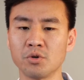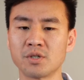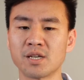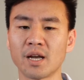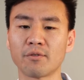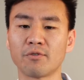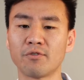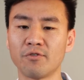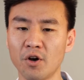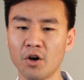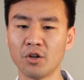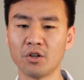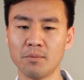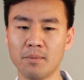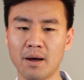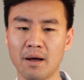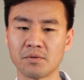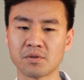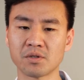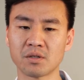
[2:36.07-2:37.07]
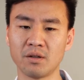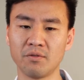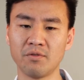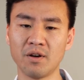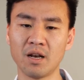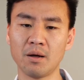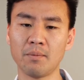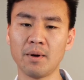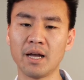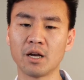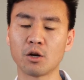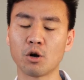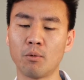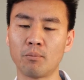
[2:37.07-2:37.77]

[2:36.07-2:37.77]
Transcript: take further maths develop a